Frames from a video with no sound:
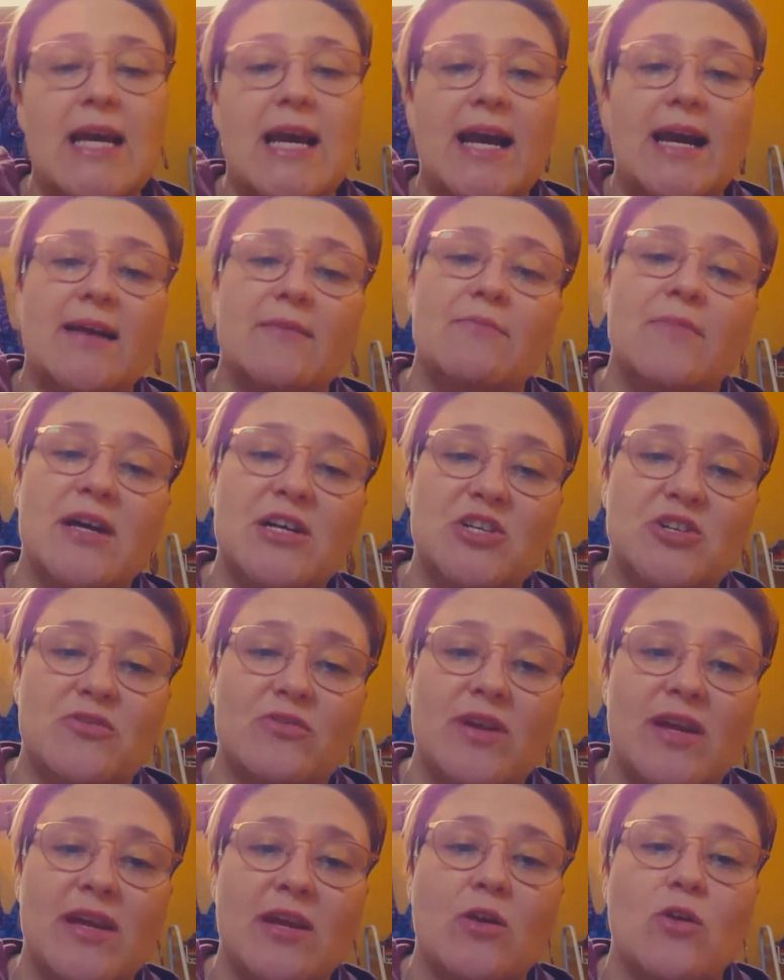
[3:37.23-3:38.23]
and
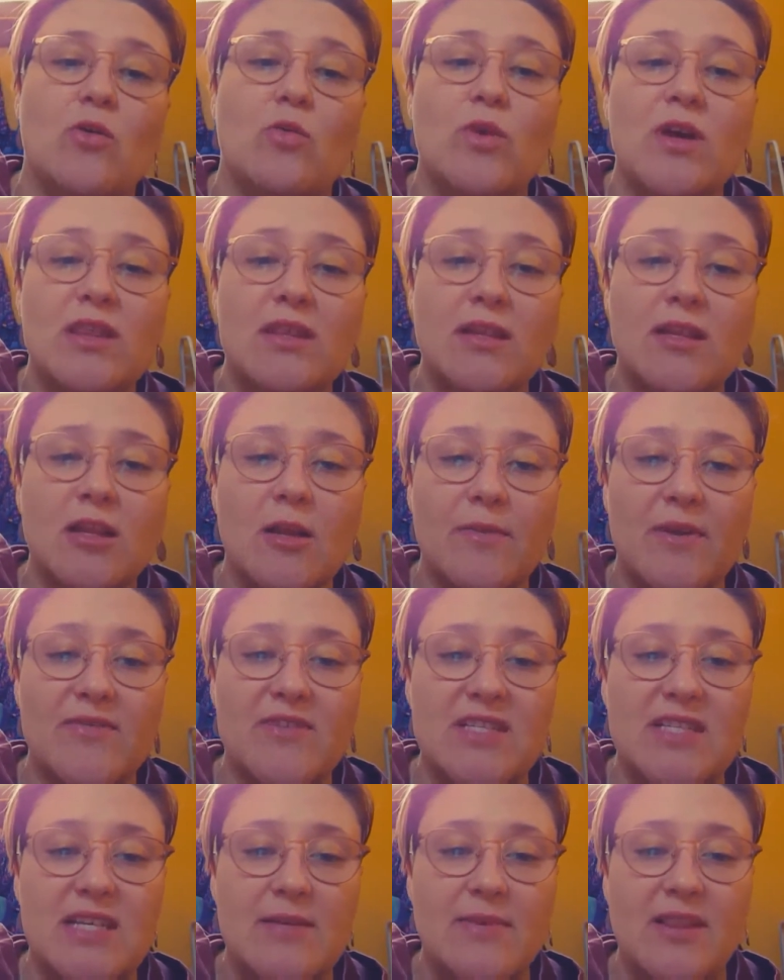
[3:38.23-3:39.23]
measuring with a little bit of a
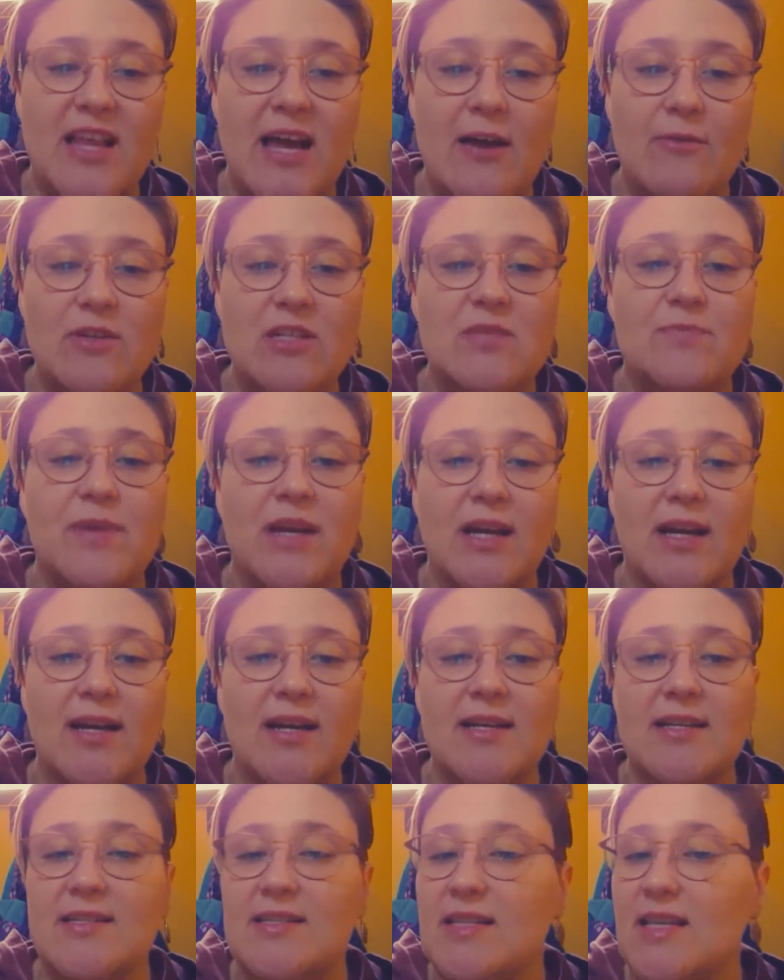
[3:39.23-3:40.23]
seam allowance,
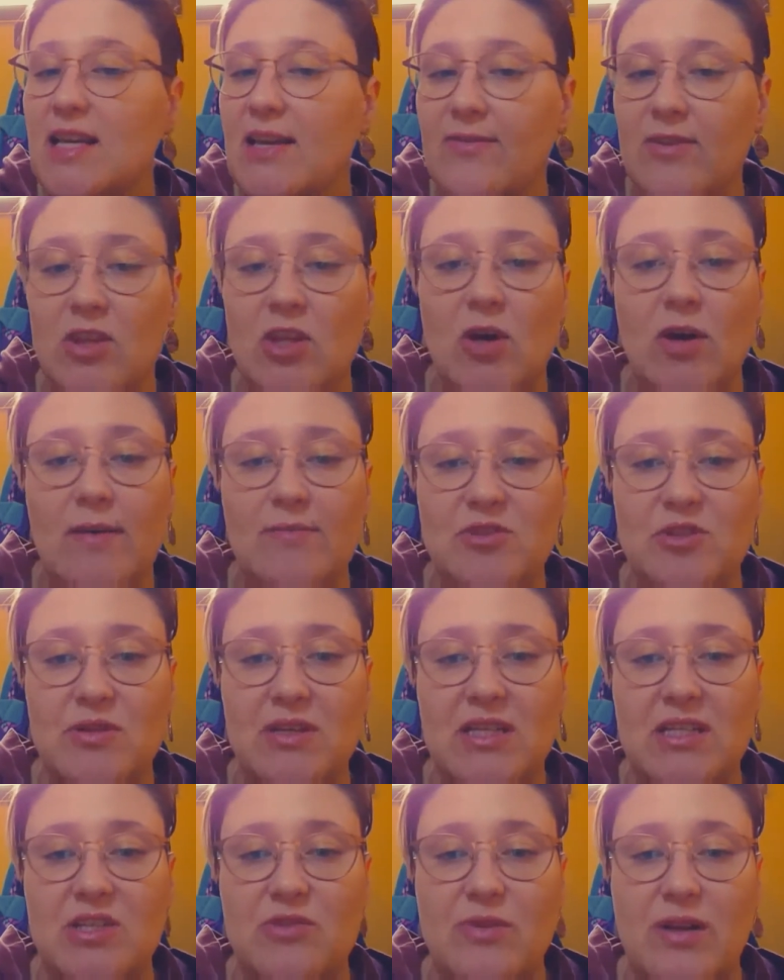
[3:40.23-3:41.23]
because even though I'm doing
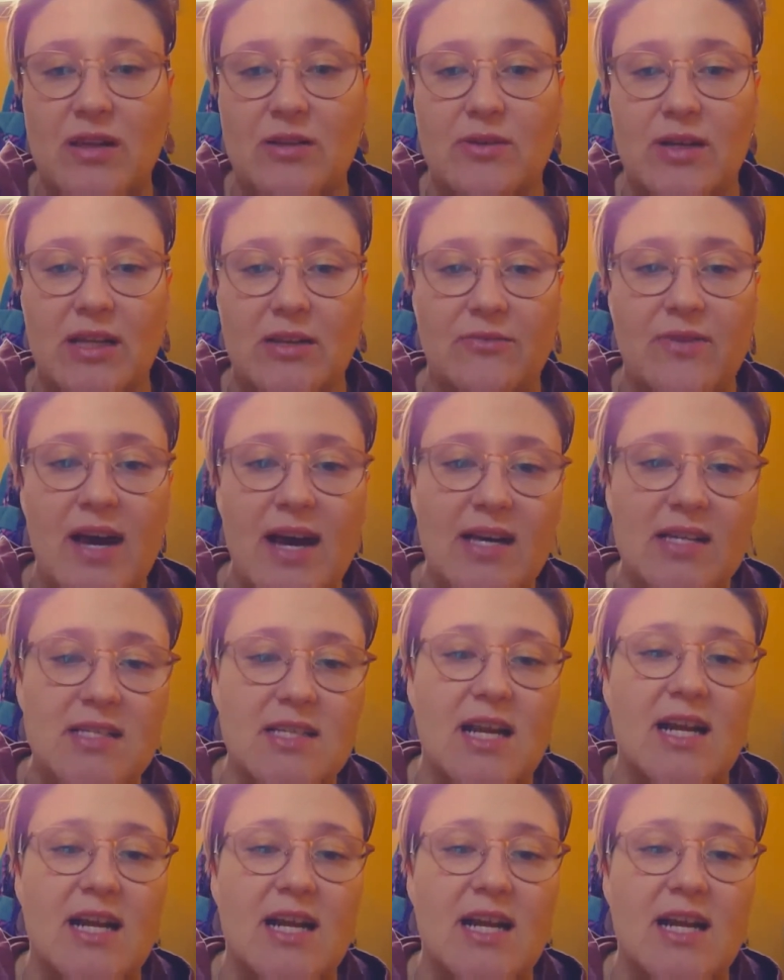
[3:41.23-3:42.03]
this really fast,